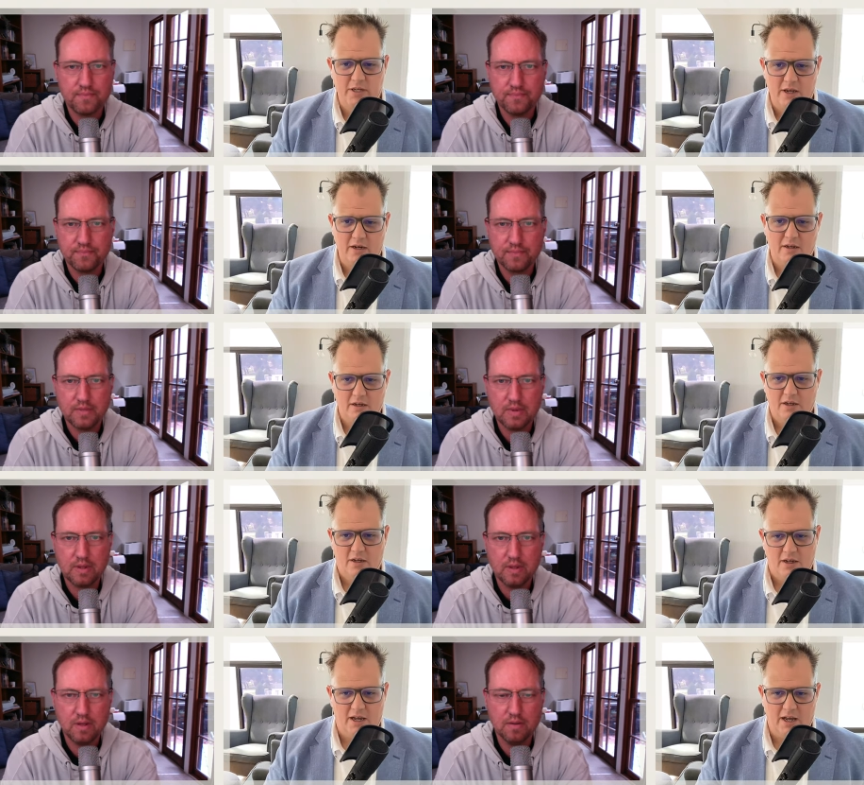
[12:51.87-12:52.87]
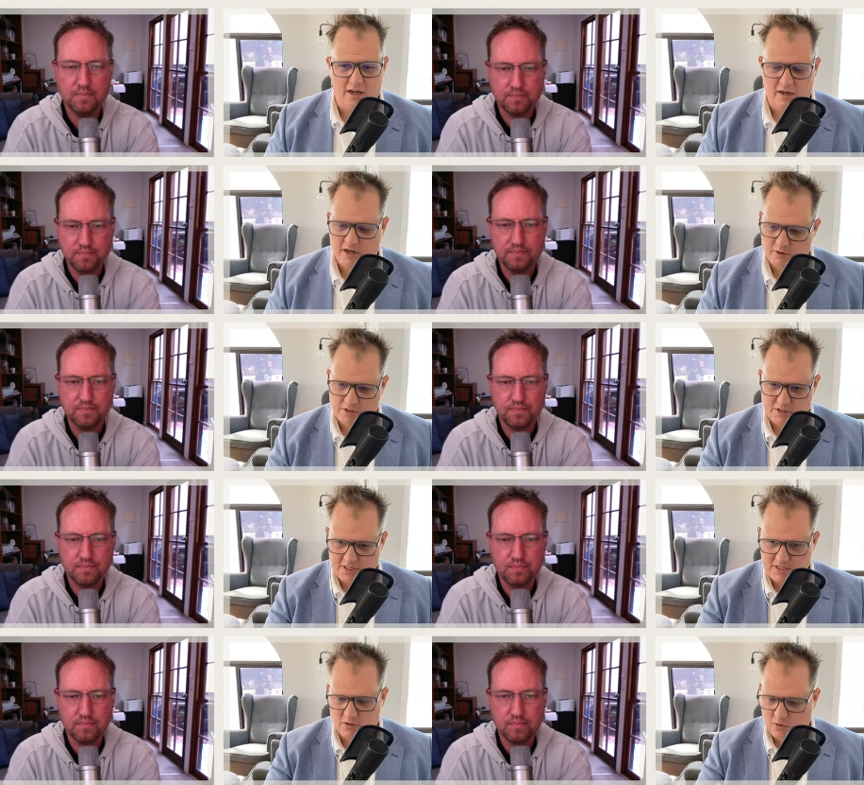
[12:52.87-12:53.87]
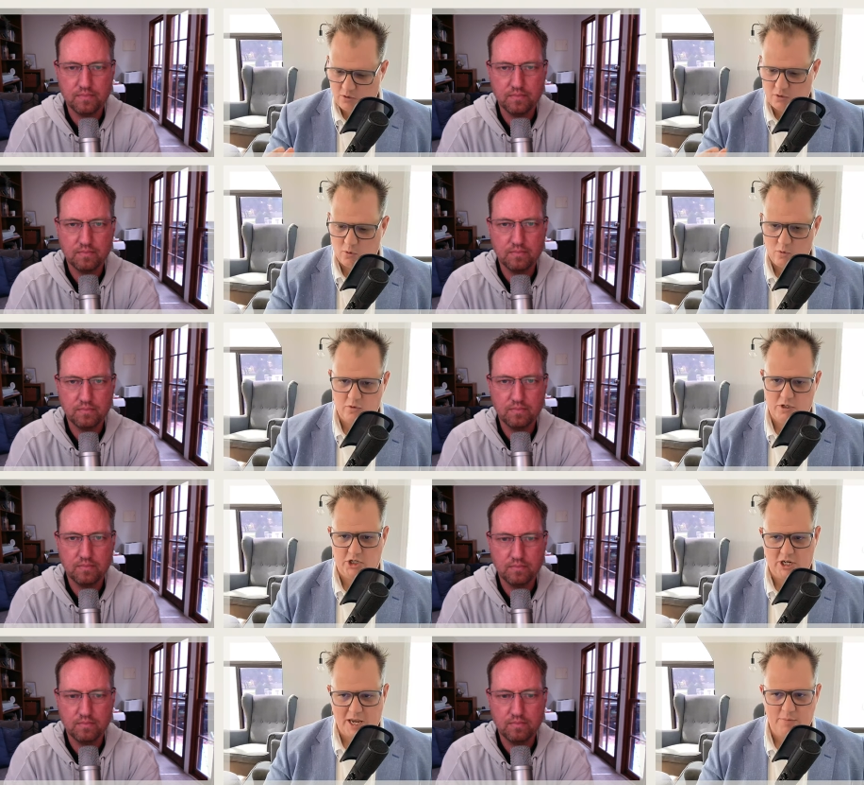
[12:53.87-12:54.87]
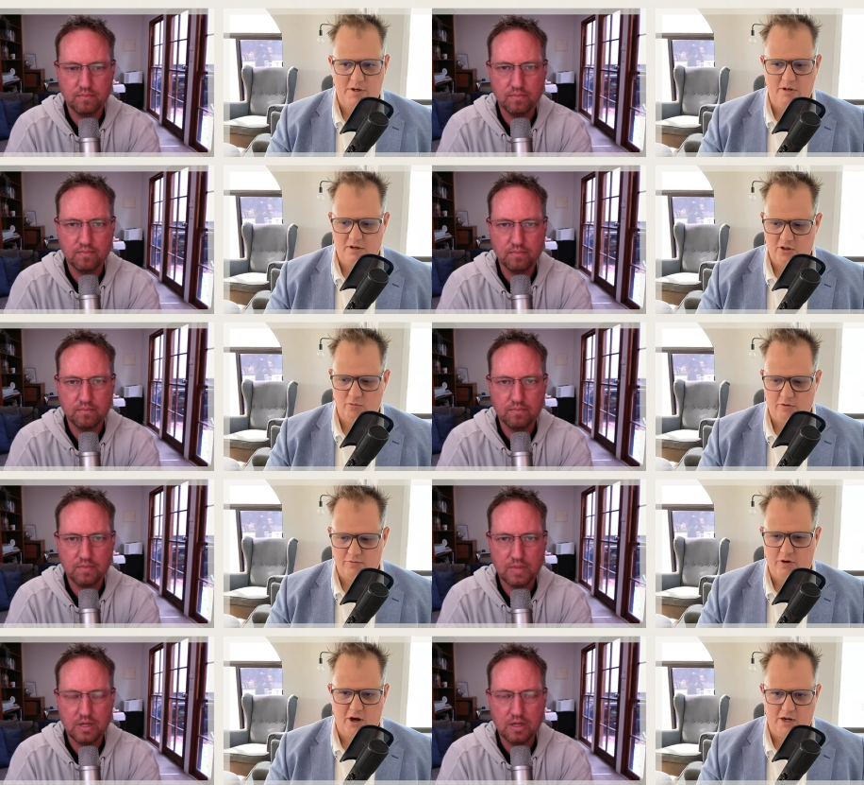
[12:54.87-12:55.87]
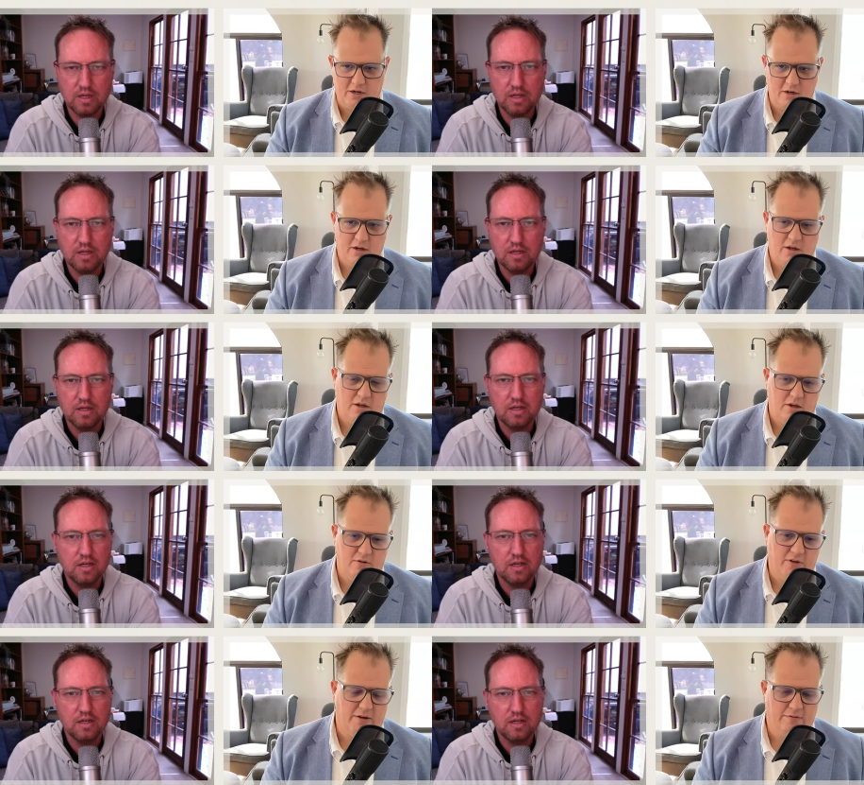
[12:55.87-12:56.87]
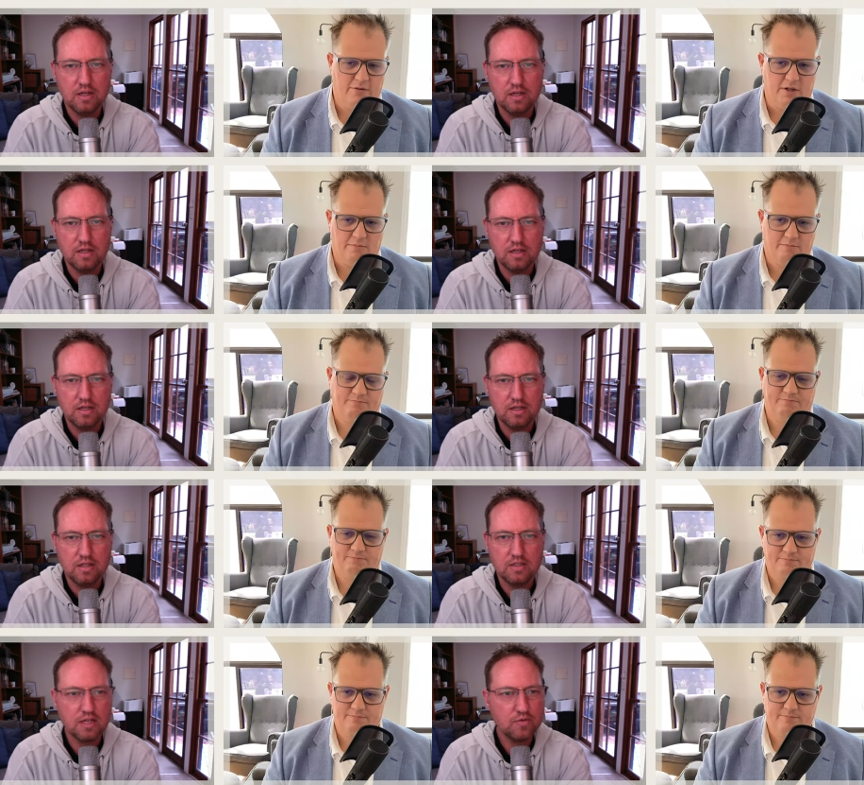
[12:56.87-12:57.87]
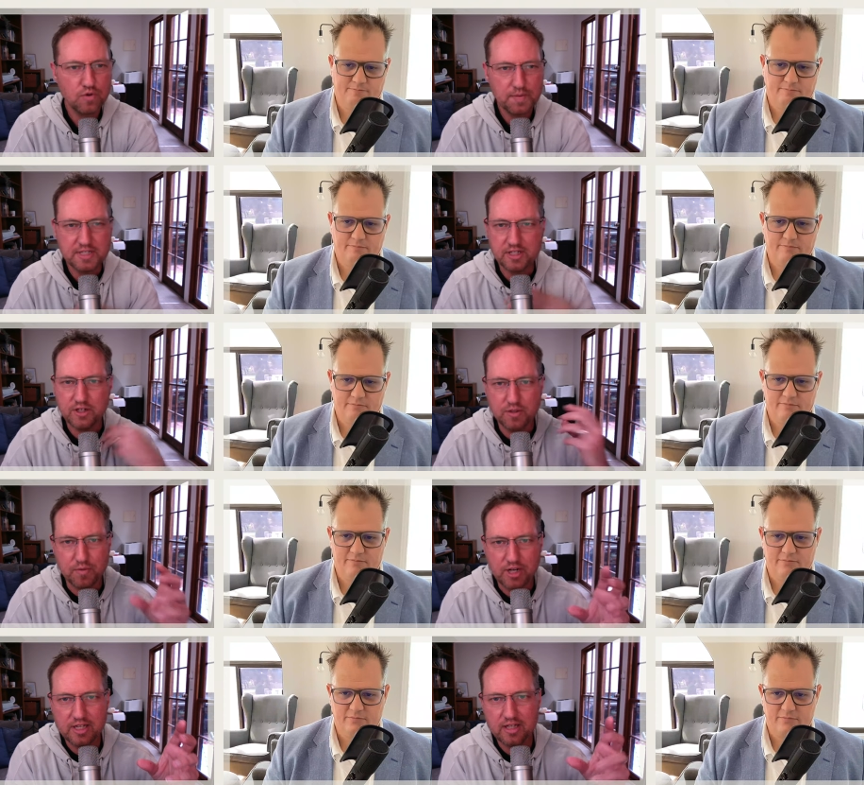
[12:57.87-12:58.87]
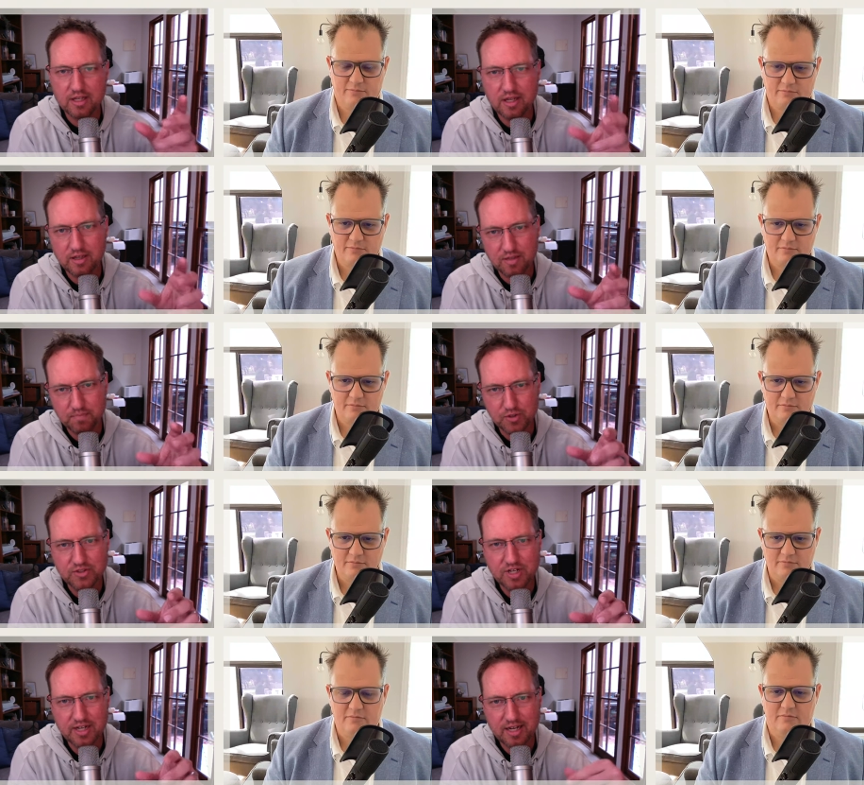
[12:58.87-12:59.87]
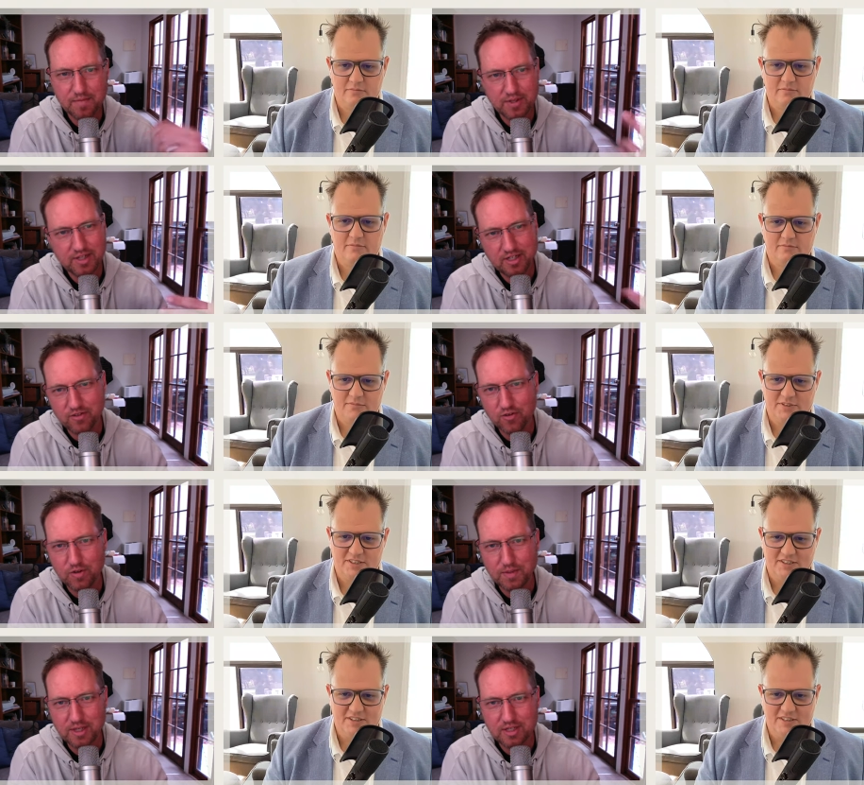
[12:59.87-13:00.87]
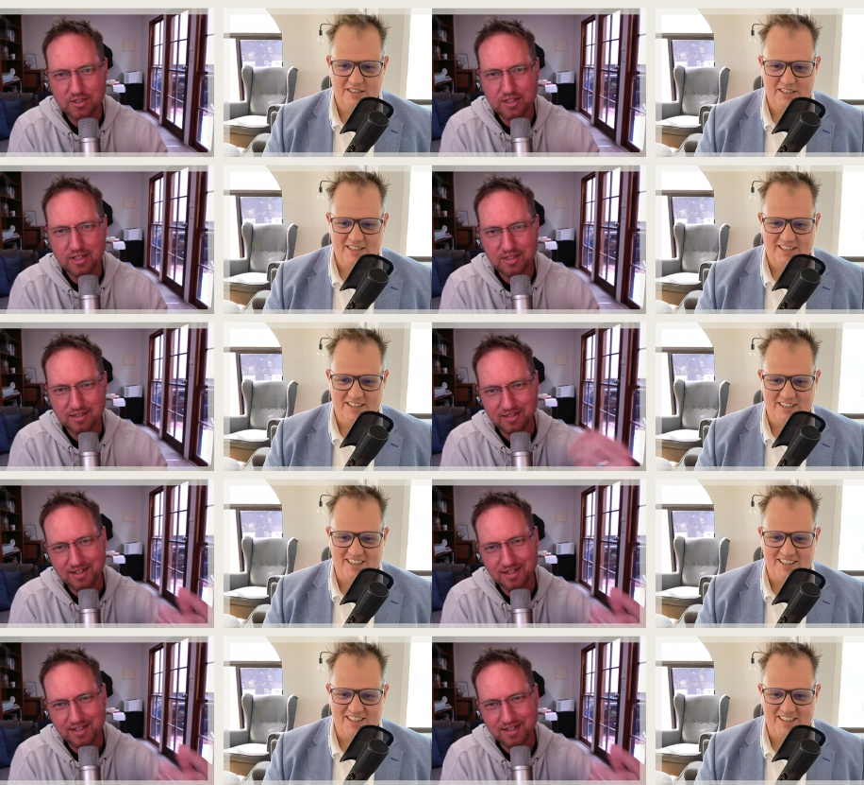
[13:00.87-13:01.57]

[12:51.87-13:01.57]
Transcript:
Speaker 1: yet. Yeah, uh, you know, it's it's it's all the shaping and the refining of that fit.
Speaker 2: It's like a Rubik's cube, right? You get the blue side out, but then you screw up the yellow side, and